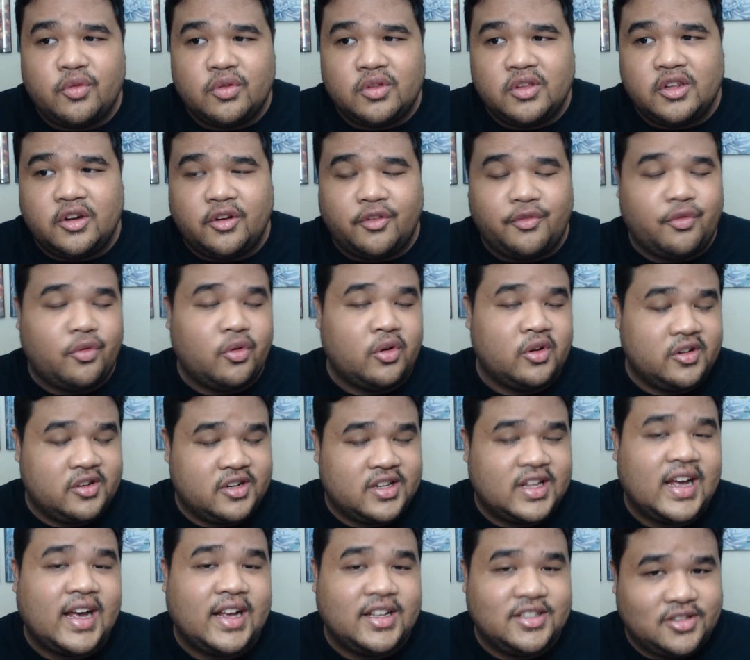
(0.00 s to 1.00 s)
you know, for
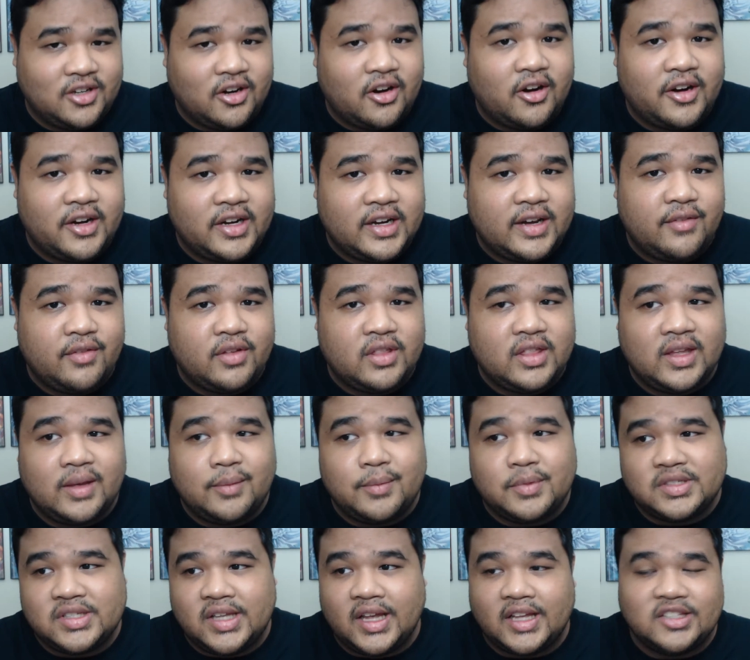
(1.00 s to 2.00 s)
Kai's heart and everything,
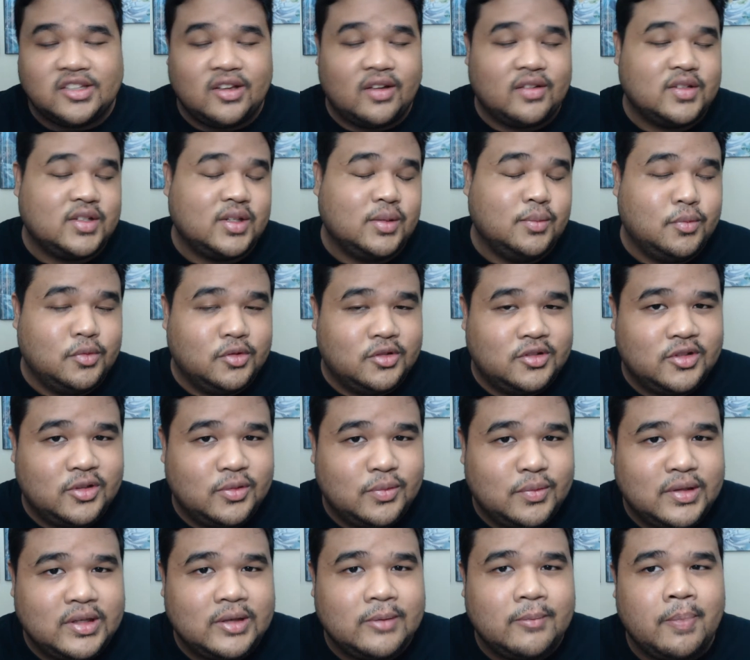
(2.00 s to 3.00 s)
besides obviously
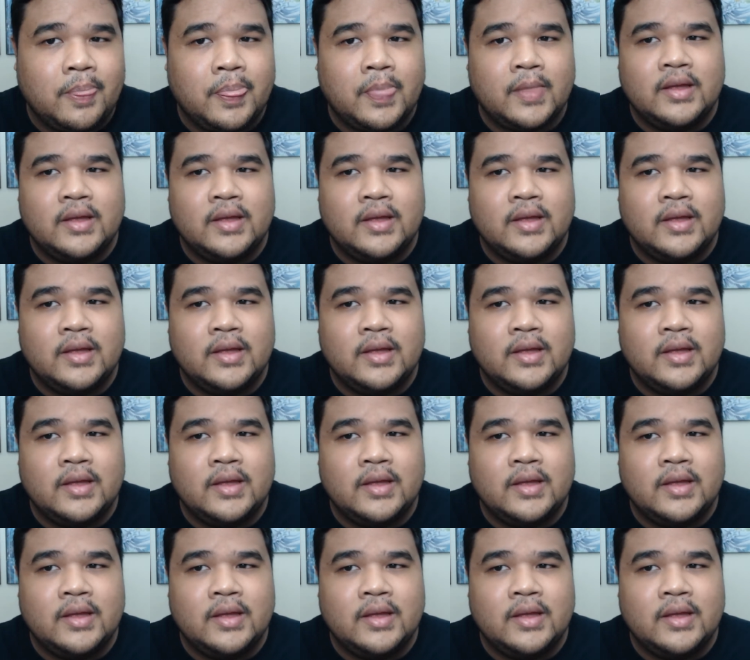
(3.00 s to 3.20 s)
Mutsumi.